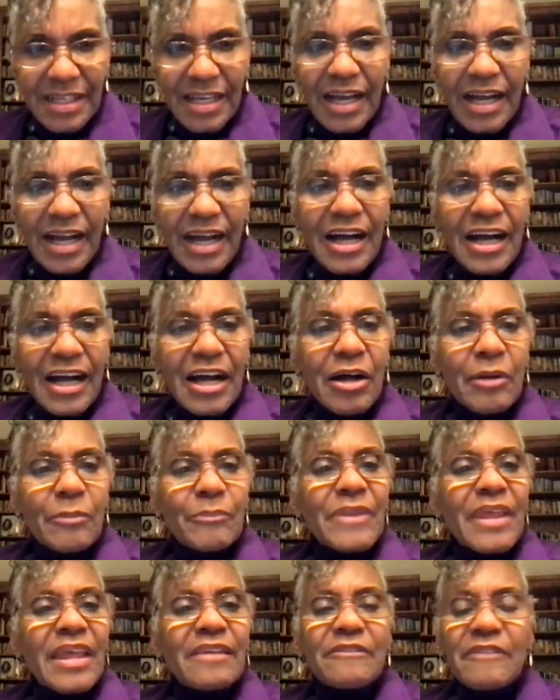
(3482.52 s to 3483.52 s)

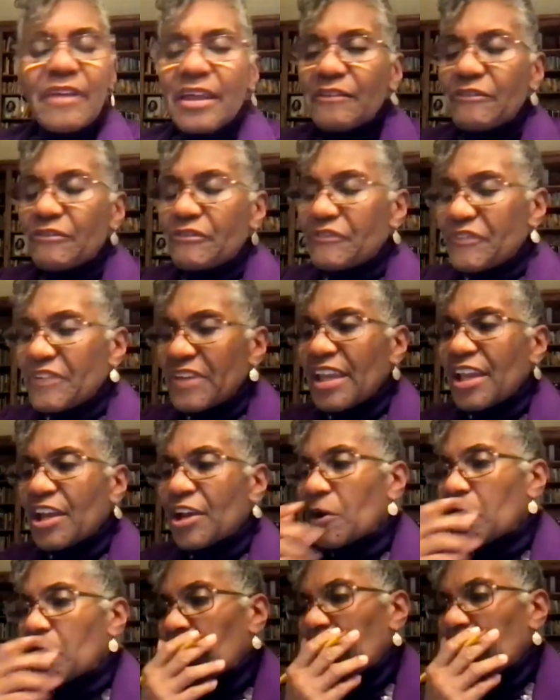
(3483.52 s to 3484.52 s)
And
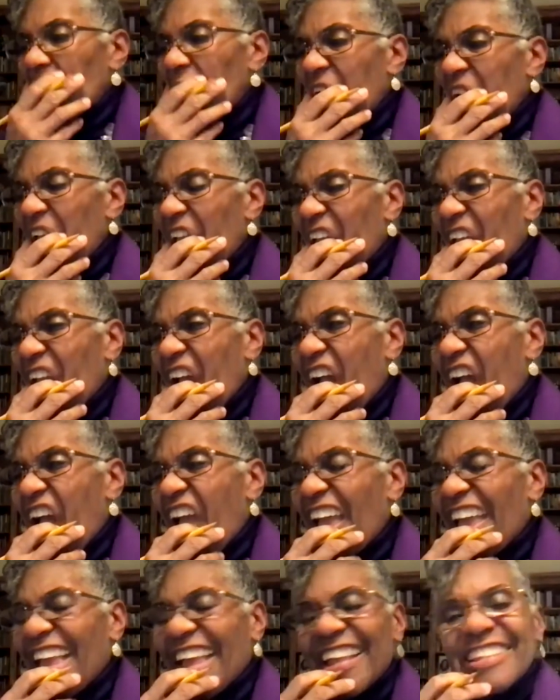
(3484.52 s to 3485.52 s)
fear
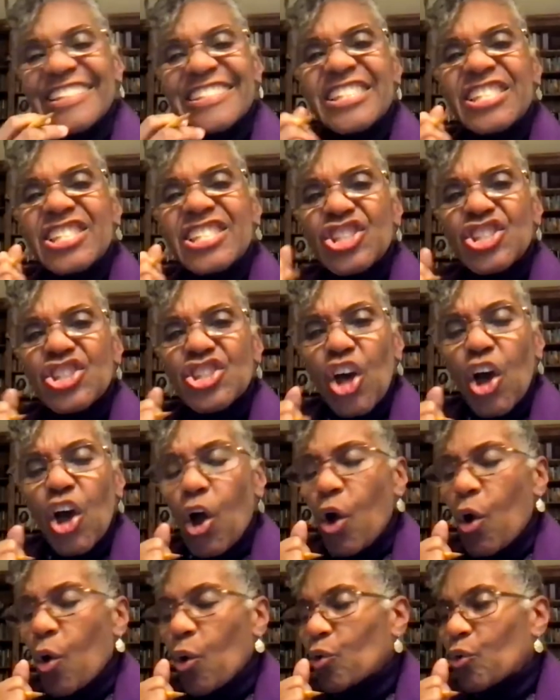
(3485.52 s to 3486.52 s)
is
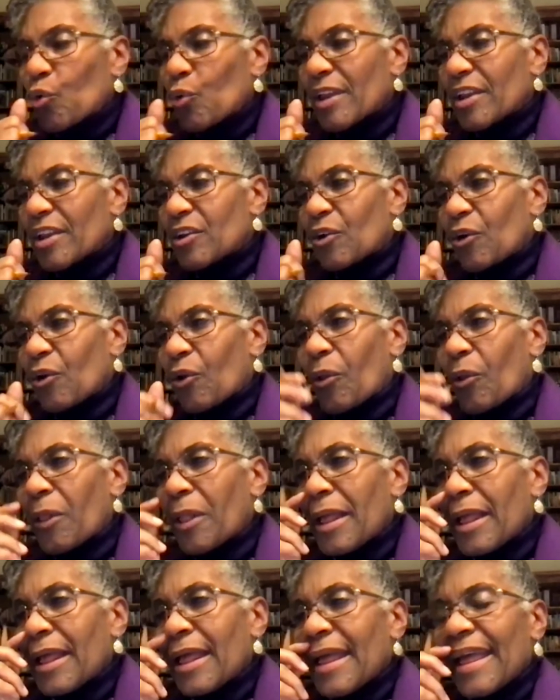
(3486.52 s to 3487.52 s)
so critical.
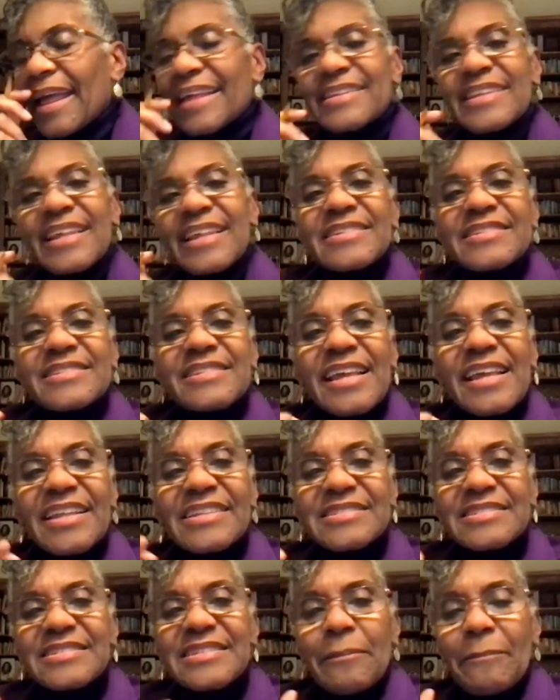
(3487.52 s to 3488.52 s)

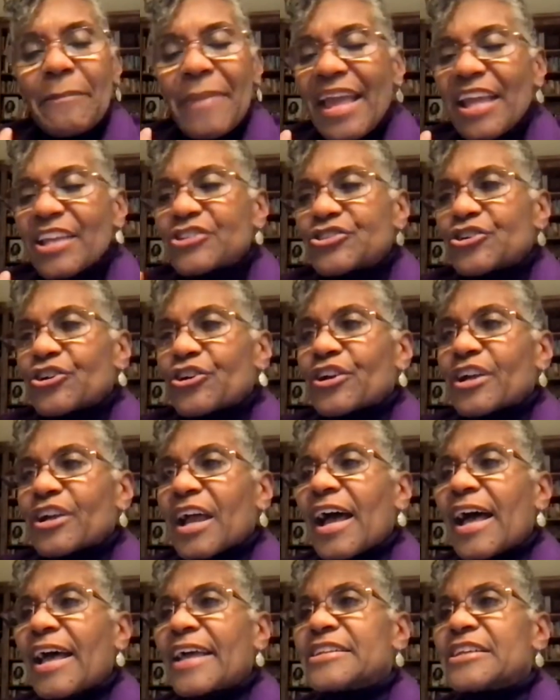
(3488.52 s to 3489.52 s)
It's the major
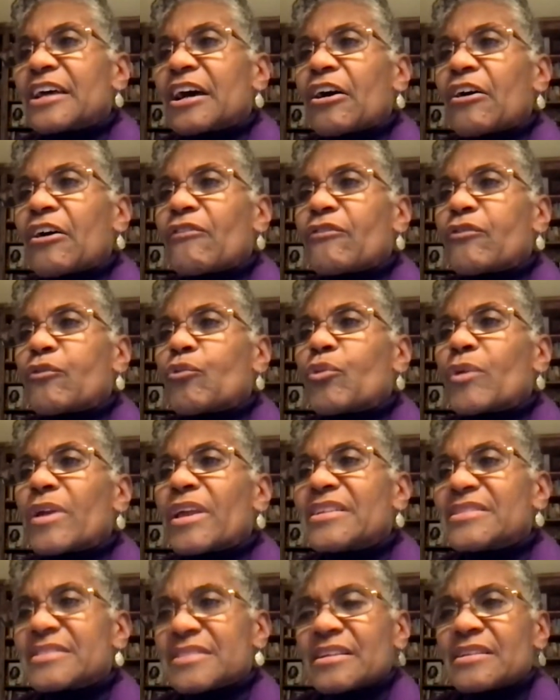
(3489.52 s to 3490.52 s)
kind of
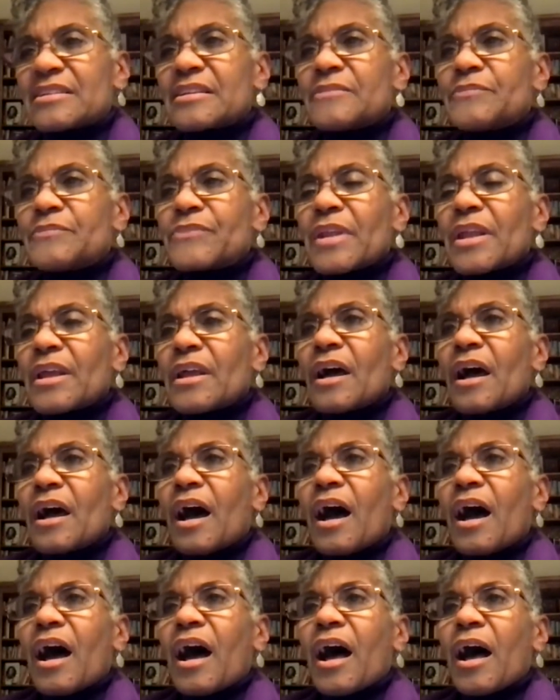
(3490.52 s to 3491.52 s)
reason
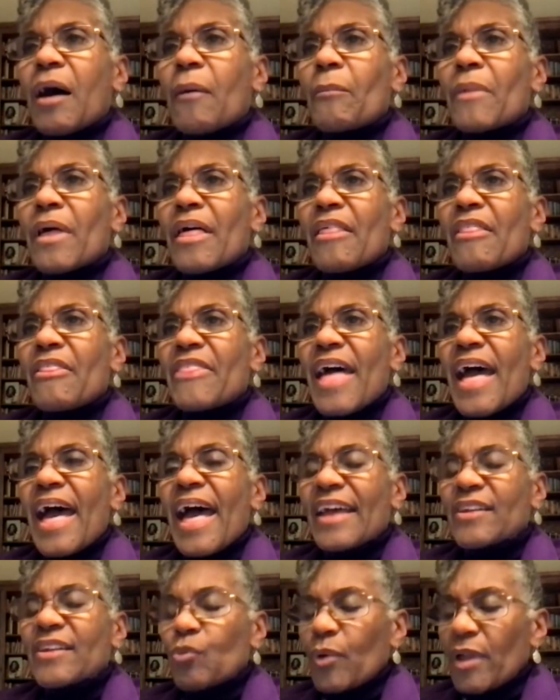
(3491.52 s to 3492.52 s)

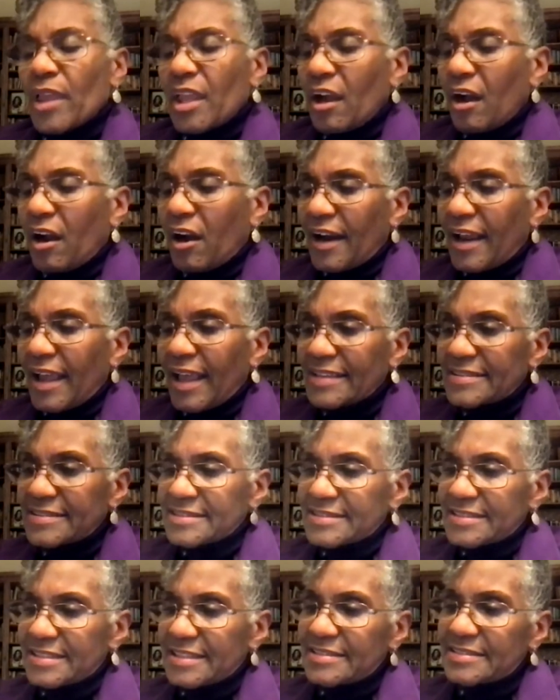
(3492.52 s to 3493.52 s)
that we are
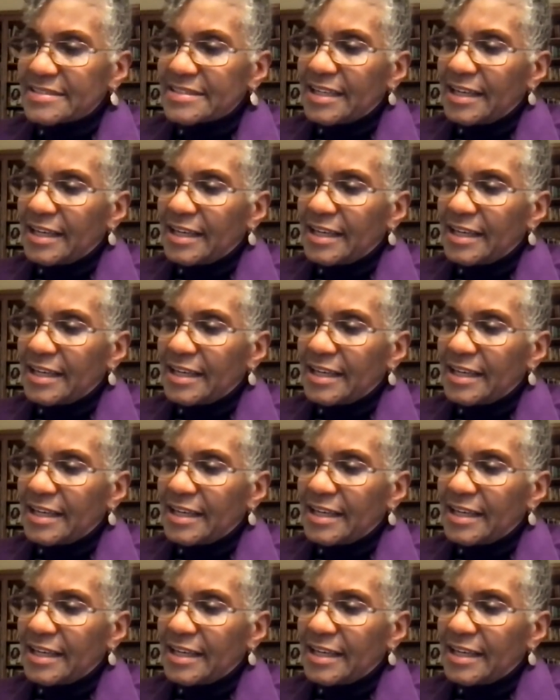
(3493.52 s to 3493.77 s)
hesitant,